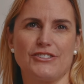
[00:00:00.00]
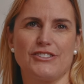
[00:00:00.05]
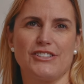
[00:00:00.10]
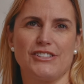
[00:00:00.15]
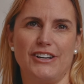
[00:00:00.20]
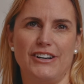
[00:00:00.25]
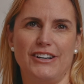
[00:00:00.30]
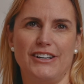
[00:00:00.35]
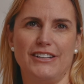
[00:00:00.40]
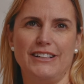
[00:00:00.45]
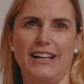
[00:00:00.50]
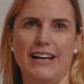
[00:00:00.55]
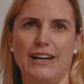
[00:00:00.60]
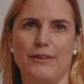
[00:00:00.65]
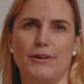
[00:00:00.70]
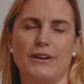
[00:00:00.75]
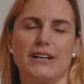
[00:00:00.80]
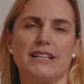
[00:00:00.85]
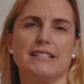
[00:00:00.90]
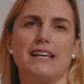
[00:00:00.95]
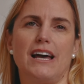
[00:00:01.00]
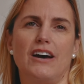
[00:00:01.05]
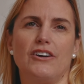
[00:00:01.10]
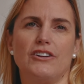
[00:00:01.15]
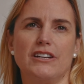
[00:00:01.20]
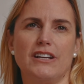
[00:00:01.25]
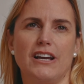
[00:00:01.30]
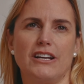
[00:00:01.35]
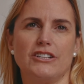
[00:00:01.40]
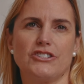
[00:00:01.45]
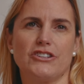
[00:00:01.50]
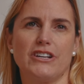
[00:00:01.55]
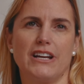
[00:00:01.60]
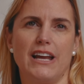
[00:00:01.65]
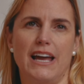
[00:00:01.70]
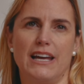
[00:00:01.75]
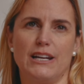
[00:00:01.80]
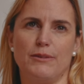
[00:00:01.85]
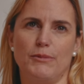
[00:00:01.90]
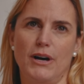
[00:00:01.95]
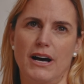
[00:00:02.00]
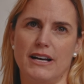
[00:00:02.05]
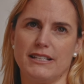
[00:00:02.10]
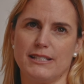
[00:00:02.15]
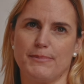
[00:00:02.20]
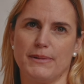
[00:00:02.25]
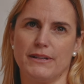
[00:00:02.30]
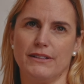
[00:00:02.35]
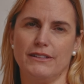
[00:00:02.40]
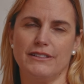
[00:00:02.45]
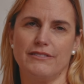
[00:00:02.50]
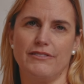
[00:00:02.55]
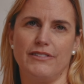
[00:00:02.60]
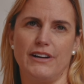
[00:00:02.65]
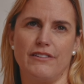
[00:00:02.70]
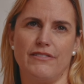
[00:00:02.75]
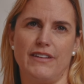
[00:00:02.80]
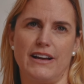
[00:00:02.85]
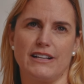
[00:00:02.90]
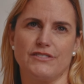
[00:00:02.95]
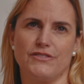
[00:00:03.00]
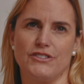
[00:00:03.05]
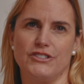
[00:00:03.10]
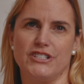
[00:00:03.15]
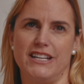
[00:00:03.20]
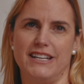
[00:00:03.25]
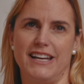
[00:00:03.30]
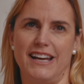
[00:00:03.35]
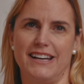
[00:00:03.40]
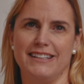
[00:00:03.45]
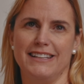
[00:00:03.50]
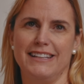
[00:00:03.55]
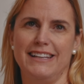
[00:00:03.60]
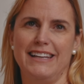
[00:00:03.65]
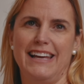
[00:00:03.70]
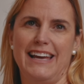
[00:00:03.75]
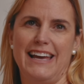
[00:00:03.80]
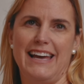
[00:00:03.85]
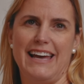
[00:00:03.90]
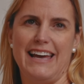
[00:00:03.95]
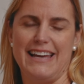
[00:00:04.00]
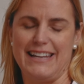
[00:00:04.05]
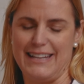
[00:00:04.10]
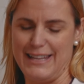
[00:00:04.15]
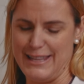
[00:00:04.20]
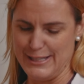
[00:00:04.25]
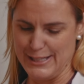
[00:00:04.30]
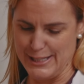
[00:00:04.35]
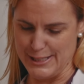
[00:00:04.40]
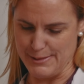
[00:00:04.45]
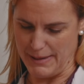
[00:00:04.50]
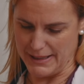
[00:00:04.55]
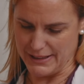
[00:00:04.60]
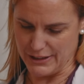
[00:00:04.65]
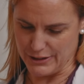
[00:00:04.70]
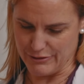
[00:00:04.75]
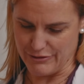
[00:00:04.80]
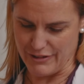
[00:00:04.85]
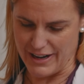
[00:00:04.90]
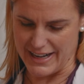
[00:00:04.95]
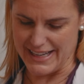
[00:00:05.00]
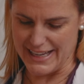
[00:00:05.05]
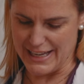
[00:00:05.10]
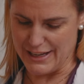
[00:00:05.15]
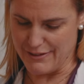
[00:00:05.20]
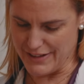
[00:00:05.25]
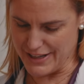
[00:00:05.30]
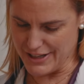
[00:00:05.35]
Stahl. I work at Town & Country Animal Hospital in Fairfax, Virginia. And this is my little friend Evie.